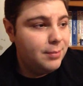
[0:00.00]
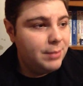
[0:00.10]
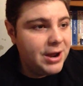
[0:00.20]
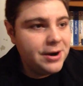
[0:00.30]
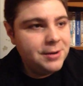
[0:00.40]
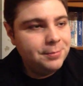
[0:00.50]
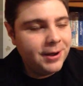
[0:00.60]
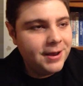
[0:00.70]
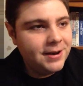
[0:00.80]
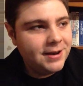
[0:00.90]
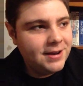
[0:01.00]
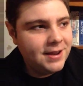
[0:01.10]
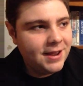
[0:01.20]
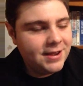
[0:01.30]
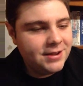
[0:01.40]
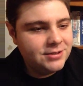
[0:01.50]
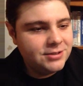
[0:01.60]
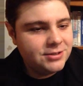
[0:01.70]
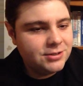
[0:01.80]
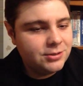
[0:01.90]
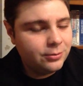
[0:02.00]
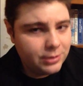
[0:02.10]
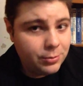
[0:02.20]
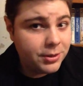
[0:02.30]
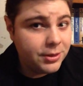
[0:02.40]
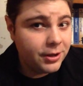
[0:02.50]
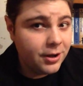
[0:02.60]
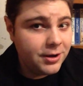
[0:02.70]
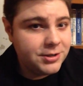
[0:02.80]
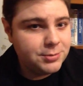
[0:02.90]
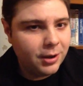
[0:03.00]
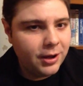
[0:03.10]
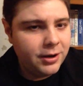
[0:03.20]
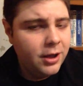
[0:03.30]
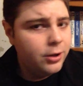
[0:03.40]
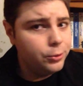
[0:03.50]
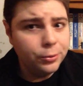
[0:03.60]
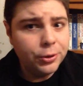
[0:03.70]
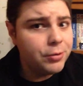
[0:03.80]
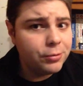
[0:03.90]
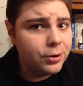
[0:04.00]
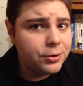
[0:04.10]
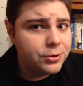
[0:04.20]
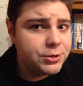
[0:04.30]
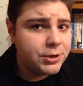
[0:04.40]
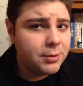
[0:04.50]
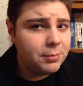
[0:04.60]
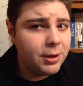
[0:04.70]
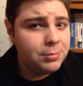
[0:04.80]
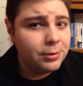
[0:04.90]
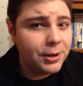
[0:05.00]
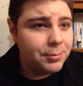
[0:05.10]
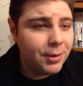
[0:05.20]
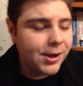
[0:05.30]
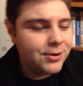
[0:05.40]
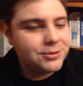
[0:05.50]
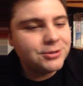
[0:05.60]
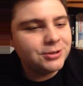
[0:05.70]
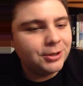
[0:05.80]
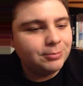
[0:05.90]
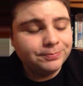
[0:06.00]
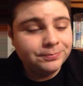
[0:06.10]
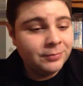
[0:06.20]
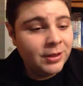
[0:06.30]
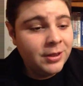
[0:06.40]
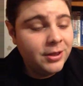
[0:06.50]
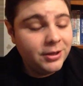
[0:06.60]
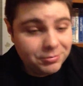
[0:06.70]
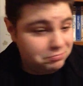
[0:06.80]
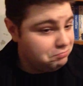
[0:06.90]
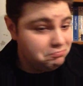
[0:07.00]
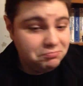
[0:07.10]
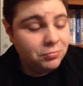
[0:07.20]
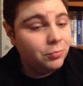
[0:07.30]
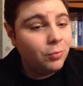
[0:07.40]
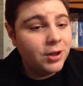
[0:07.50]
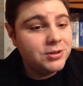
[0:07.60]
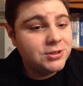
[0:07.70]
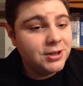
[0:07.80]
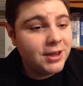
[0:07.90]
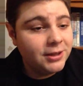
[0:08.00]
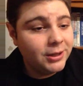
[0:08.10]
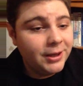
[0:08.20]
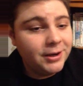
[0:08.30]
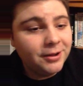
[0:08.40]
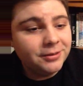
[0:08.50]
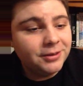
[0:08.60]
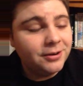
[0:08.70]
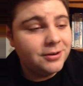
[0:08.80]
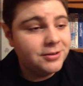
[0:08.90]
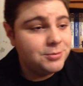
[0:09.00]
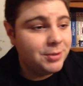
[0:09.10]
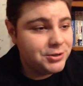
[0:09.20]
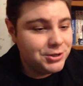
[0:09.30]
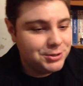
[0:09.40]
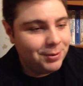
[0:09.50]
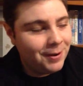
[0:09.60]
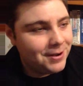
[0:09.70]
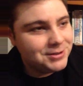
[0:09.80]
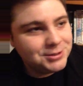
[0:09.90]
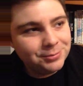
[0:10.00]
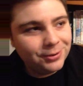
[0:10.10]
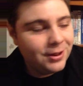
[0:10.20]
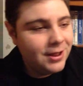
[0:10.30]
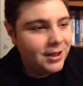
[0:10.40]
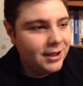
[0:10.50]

married, but he has only one thing on his mind: "You'll never understand my plight, Miles." He wants to get laid out there as much as possible.